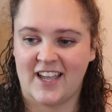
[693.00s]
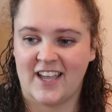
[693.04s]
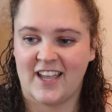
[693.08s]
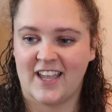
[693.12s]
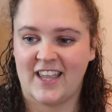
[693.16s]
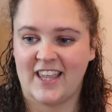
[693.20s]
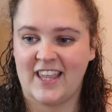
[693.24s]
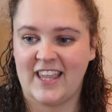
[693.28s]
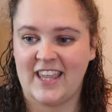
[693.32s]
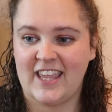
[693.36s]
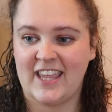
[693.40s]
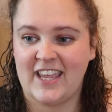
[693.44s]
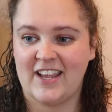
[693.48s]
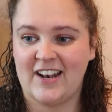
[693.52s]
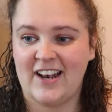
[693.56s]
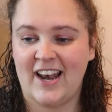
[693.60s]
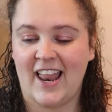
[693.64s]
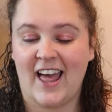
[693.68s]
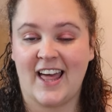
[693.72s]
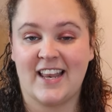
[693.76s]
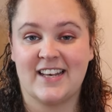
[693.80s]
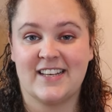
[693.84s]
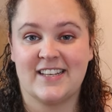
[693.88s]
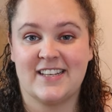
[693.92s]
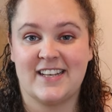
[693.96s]
He
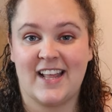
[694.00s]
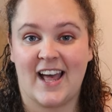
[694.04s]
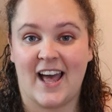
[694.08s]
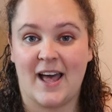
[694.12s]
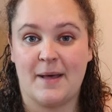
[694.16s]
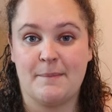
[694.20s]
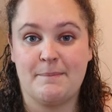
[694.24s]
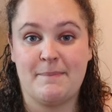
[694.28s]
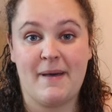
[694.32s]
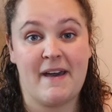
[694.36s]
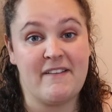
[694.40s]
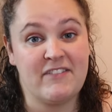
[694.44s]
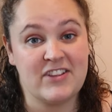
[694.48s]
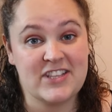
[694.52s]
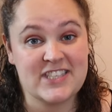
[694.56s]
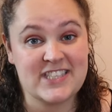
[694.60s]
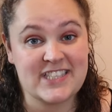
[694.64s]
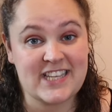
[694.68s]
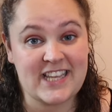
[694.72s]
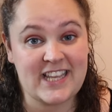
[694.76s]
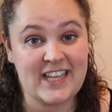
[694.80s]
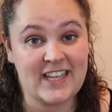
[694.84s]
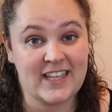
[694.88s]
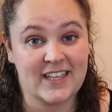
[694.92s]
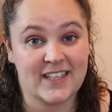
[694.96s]
landed at
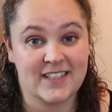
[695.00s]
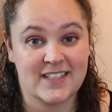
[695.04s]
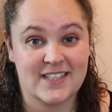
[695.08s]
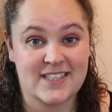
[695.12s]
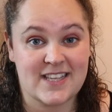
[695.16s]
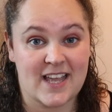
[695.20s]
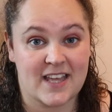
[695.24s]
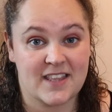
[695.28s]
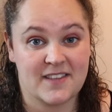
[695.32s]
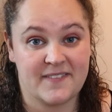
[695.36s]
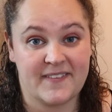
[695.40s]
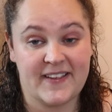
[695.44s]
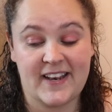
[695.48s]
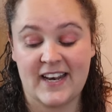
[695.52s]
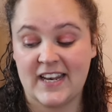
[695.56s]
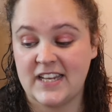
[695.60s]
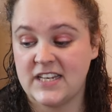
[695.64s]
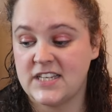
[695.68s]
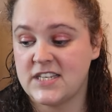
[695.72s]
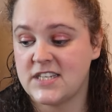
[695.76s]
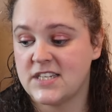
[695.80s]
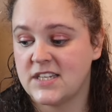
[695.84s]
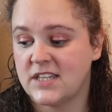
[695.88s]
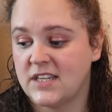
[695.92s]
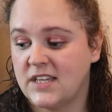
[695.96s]
Pevensey in the south of
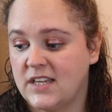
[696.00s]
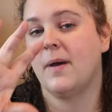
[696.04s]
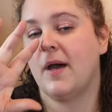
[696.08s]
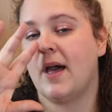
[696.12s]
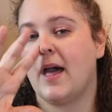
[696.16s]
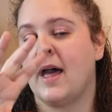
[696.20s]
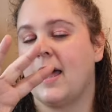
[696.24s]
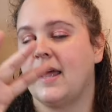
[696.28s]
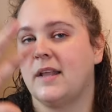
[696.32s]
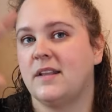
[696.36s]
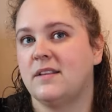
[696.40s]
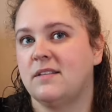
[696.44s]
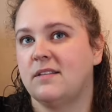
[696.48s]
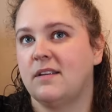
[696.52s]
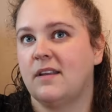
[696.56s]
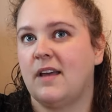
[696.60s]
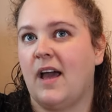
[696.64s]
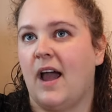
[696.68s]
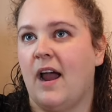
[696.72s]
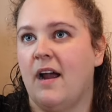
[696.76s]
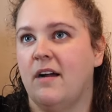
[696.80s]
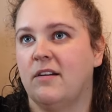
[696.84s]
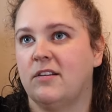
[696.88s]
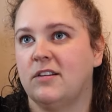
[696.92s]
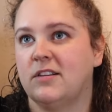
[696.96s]
England, and
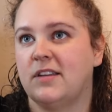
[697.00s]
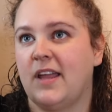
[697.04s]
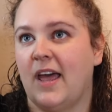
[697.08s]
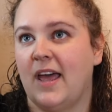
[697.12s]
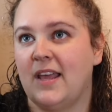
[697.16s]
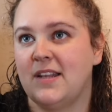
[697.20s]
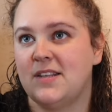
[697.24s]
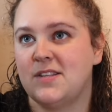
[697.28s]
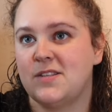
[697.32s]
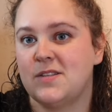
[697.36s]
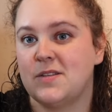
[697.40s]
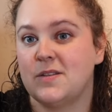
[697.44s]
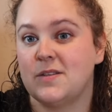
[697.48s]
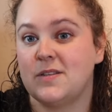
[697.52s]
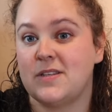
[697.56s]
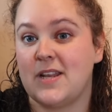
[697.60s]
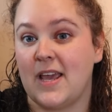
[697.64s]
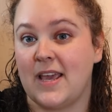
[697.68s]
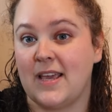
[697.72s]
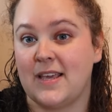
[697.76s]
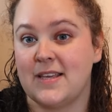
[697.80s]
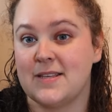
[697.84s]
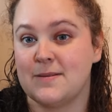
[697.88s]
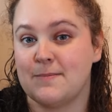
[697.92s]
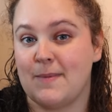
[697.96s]
Harald had to
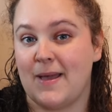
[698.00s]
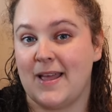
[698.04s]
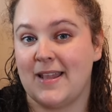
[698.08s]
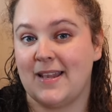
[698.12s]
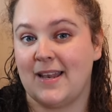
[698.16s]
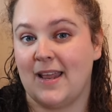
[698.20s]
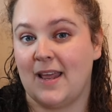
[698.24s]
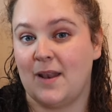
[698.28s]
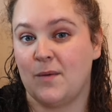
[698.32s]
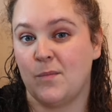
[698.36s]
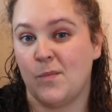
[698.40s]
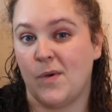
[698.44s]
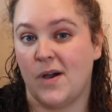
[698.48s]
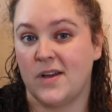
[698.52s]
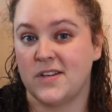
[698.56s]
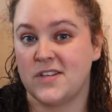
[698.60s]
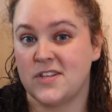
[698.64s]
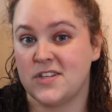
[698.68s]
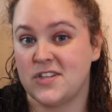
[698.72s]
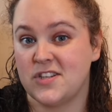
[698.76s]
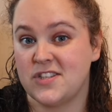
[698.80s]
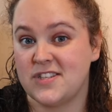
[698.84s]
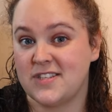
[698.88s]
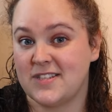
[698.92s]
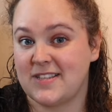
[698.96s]
take his men and
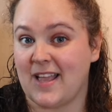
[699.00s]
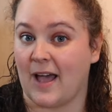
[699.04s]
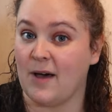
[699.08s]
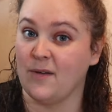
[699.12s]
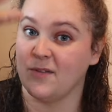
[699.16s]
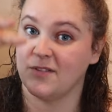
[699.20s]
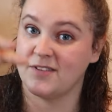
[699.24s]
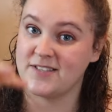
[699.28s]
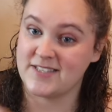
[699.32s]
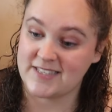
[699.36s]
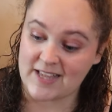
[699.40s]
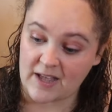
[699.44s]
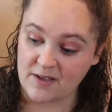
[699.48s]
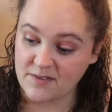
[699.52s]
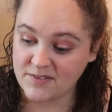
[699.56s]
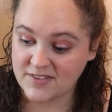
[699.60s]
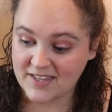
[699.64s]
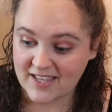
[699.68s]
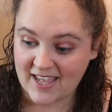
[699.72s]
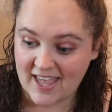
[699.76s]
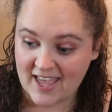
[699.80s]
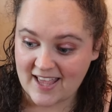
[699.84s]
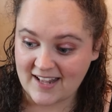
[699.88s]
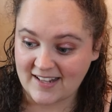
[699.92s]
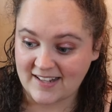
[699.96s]
march down south
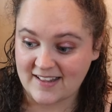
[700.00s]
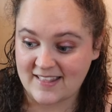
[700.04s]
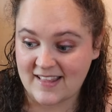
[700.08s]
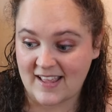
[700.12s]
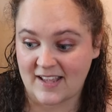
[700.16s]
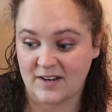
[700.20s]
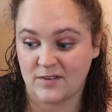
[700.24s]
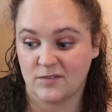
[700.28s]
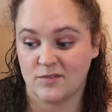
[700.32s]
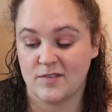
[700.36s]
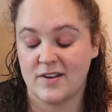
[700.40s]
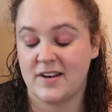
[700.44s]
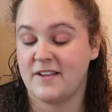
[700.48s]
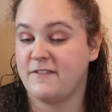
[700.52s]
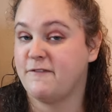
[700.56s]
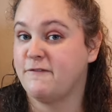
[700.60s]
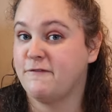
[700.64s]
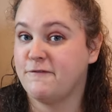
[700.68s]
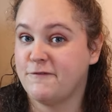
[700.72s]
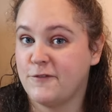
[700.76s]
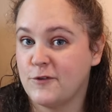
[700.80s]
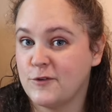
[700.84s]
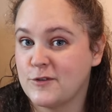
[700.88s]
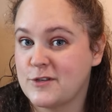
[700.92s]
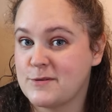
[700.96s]
again, and they'd already
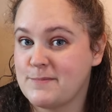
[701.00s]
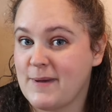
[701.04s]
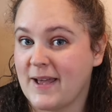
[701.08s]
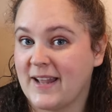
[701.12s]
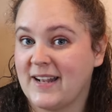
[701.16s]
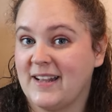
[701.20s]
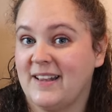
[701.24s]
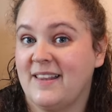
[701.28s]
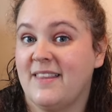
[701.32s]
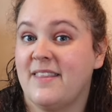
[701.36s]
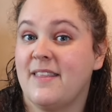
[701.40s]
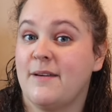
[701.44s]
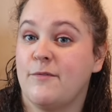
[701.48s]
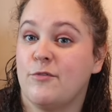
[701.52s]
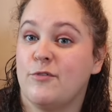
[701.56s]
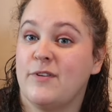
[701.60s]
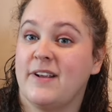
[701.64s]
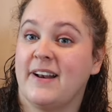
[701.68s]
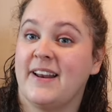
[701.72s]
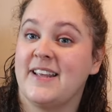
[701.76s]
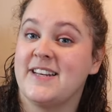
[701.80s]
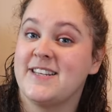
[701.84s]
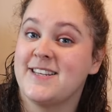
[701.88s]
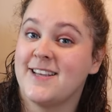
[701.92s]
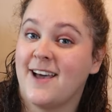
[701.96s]
fought a battle and they were
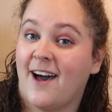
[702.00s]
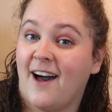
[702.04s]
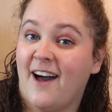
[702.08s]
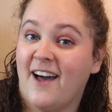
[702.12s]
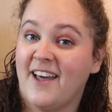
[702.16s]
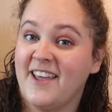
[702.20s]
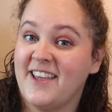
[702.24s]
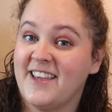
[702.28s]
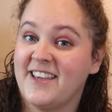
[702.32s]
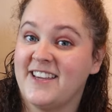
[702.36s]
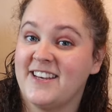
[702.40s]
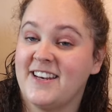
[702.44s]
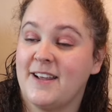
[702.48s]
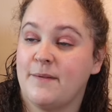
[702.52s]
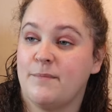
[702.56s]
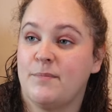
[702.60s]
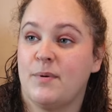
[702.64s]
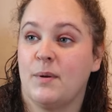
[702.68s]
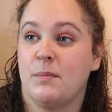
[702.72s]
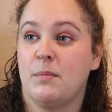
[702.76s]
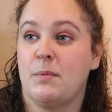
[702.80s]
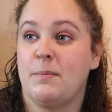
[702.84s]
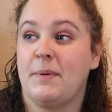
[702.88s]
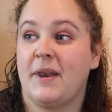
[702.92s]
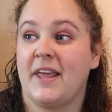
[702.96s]
really tired,
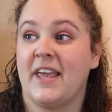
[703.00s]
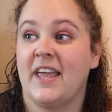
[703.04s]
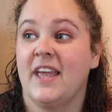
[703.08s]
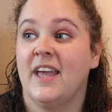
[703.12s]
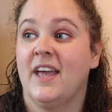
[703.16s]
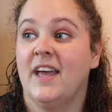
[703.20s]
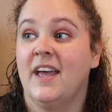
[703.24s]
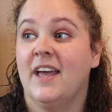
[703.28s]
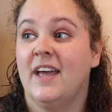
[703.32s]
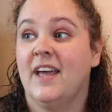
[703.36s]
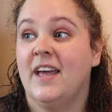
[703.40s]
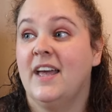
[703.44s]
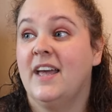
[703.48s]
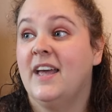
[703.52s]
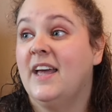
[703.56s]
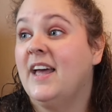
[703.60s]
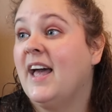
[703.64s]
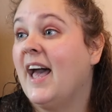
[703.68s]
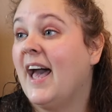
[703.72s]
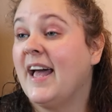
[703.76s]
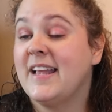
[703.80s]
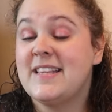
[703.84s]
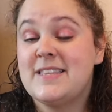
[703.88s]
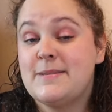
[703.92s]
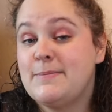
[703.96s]
probably
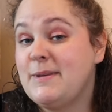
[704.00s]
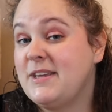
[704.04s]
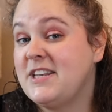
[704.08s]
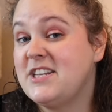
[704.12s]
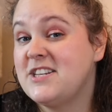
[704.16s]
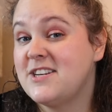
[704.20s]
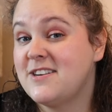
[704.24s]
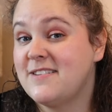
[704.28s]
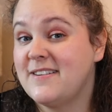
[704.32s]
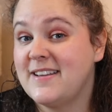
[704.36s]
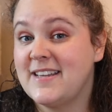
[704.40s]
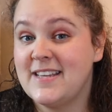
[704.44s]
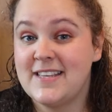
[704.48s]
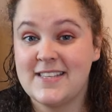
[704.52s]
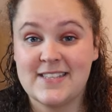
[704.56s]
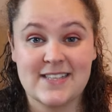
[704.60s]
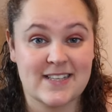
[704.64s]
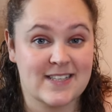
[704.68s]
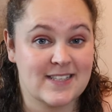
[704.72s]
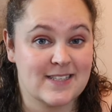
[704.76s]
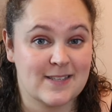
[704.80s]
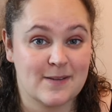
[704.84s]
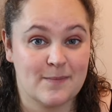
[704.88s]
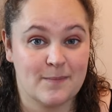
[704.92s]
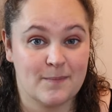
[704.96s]
had some injuries
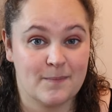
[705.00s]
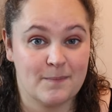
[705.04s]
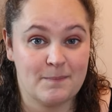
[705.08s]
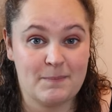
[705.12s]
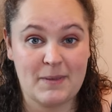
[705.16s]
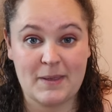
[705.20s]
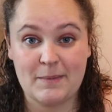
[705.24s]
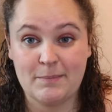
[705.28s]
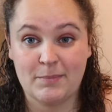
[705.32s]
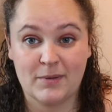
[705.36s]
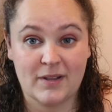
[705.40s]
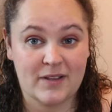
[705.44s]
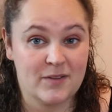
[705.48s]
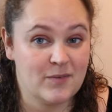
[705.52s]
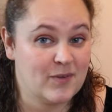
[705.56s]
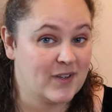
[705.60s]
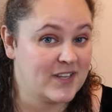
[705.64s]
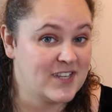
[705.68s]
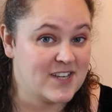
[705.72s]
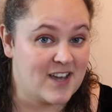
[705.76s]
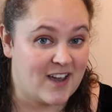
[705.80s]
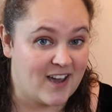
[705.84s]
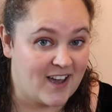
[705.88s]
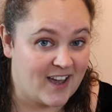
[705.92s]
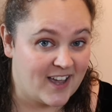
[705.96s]
and some people who
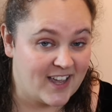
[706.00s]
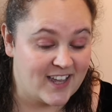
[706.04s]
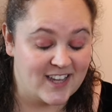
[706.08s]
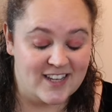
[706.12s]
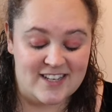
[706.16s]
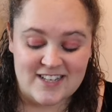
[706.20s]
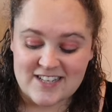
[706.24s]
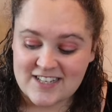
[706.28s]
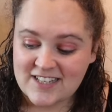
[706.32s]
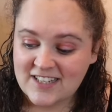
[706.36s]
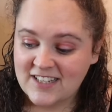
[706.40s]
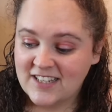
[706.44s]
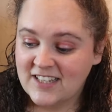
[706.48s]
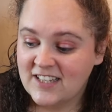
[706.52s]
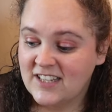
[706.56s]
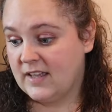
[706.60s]
had died.